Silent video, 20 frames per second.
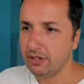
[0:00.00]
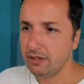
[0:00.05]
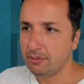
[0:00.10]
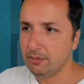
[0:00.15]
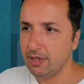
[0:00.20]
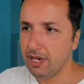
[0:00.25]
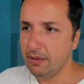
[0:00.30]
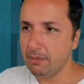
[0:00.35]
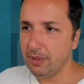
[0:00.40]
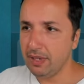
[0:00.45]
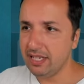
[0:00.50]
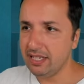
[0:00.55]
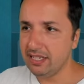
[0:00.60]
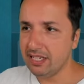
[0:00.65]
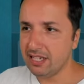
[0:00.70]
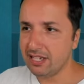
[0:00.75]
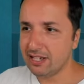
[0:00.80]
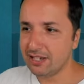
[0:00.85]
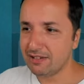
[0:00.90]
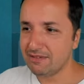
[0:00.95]
But I played
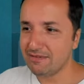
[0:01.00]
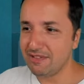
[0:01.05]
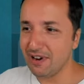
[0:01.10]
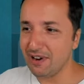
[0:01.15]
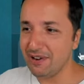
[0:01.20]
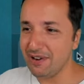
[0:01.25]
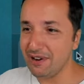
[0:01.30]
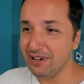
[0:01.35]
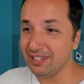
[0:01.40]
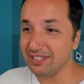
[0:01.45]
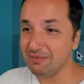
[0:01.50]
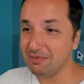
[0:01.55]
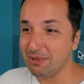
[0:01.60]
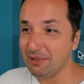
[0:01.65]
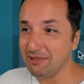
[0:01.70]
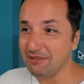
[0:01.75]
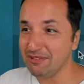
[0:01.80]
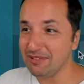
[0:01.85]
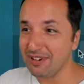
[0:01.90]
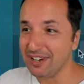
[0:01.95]
this very odd
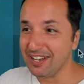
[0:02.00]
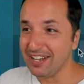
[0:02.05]
move.